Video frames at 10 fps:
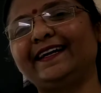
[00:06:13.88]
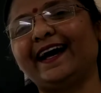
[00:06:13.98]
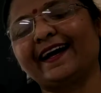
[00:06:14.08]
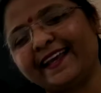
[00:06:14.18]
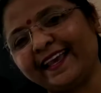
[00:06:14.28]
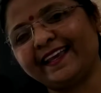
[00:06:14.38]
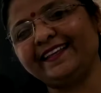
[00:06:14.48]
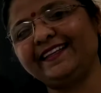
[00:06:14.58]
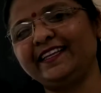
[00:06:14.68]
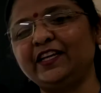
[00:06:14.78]

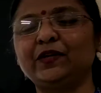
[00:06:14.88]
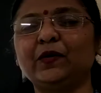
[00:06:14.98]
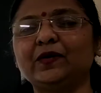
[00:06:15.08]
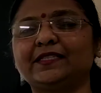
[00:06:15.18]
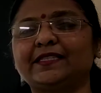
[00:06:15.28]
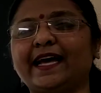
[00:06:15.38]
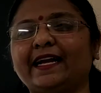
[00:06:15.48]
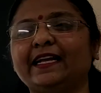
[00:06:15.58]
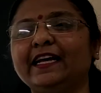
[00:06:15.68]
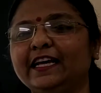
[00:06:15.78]
again he knows
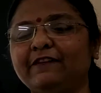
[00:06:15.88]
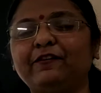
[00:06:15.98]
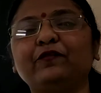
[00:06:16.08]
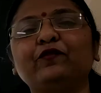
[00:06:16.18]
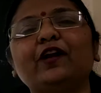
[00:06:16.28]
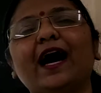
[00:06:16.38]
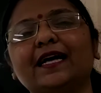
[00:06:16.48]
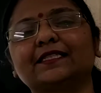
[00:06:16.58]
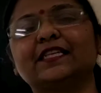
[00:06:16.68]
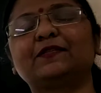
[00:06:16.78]
that if he would
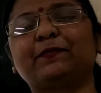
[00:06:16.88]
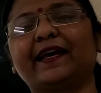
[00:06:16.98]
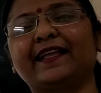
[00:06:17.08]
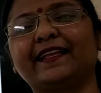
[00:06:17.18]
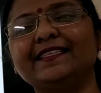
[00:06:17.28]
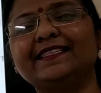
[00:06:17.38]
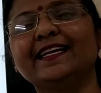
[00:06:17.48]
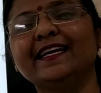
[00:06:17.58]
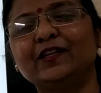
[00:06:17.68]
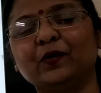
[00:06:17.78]
ask his parents
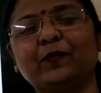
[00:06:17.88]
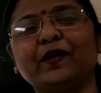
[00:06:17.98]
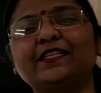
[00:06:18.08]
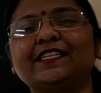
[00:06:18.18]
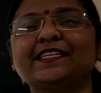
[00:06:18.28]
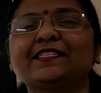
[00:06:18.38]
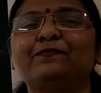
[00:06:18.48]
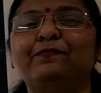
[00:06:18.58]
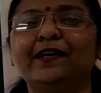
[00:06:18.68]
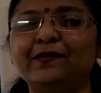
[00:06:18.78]
to purchase
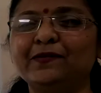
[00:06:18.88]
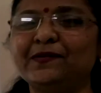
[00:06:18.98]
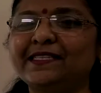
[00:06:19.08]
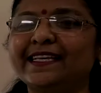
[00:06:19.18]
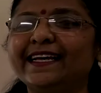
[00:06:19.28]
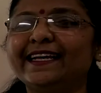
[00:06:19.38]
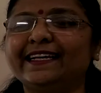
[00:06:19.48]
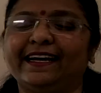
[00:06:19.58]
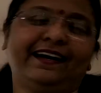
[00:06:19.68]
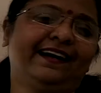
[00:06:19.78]
balloons,
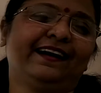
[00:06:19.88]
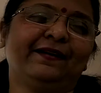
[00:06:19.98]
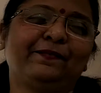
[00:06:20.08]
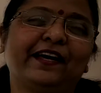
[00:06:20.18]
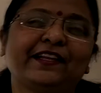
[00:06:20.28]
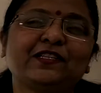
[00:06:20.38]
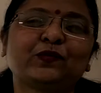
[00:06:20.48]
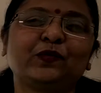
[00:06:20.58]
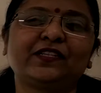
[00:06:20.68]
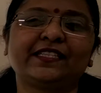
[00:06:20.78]
parents
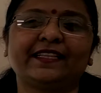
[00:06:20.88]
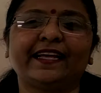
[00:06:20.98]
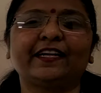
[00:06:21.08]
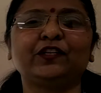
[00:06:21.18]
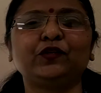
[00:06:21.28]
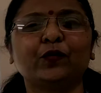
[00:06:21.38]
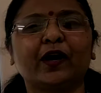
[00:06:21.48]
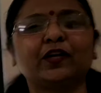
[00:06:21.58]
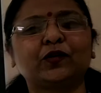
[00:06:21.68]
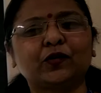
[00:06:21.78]
would say that you
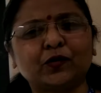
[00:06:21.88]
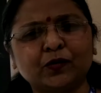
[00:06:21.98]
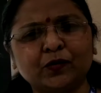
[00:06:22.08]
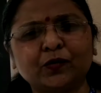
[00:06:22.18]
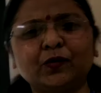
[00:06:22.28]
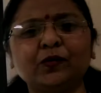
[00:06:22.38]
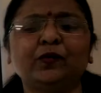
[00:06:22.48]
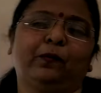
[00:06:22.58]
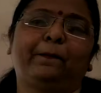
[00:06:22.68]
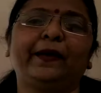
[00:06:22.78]
are
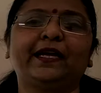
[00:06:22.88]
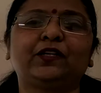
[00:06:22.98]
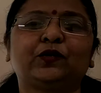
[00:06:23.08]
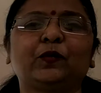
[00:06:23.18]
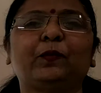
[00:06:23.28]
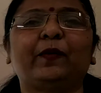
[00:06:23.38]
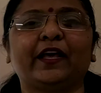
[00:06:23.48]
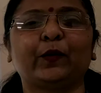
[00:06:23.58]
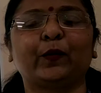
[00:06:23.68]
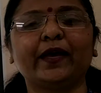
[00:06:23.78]
too big to
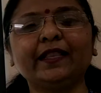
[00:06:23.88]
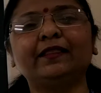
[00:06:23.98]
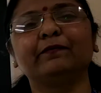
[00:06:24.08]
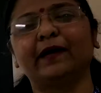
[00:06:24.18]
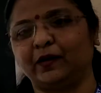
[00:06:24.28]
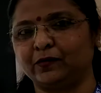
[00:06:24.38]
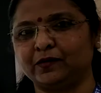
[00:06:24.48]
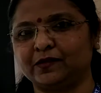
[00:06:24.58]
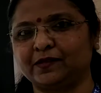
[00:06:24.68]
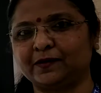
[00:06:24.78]
play with
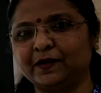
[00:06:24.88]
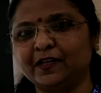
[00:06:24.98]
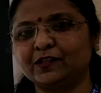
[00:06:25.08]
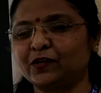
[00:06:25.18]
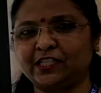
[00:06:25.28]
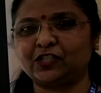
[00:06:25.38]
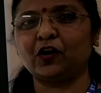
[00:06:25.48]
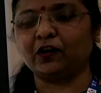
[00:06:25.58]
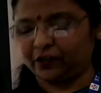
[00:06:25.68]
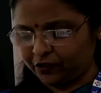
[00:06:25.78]
balloons. So it's
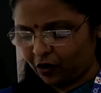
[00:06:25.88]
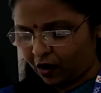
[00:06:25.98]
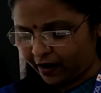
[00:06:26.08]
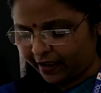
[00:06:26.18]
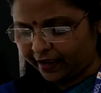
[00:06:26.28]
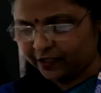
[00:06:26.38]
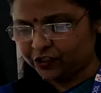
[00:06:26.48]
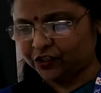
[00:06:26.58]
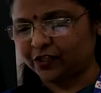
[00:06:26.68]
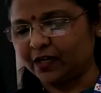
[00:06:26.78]
not your
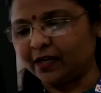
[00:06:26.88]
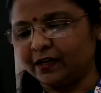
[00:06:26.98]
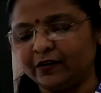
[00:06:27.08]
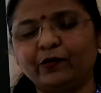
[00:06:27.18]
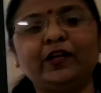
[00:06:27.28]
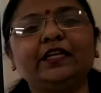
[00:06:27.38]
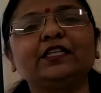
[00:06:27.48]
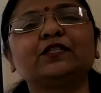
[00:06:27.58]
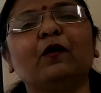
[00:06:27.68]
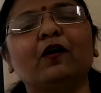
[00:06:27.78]
age, only
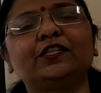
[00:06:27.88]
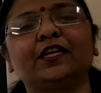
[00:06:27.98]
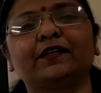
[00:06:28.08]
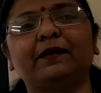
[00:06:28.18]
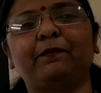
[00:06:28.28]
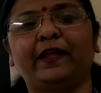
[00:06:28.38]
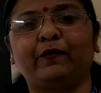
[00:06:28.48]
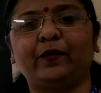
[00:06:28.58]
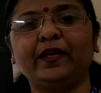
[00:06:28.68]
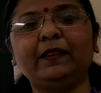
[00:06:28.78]
small children
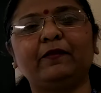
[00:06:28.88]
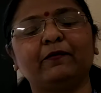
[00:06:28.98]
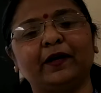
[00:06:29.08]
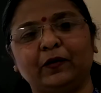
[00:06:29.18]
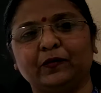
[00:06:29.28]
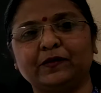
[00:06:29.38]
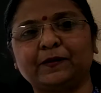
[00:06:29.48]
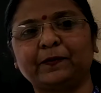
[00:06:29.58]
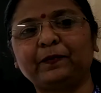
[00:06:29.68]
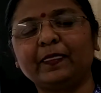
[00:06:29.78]
play with balloons.